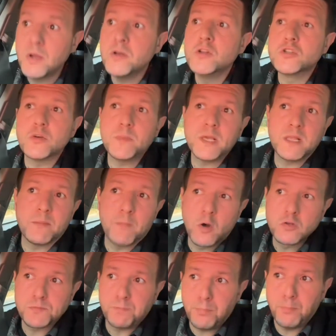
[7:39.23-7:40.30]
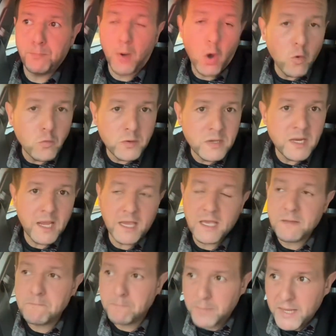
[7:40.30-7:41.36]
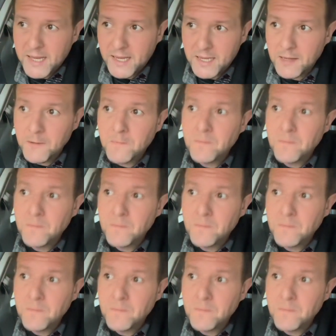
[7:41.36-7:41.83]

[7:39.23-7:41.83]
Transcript: to be the most potent it can be.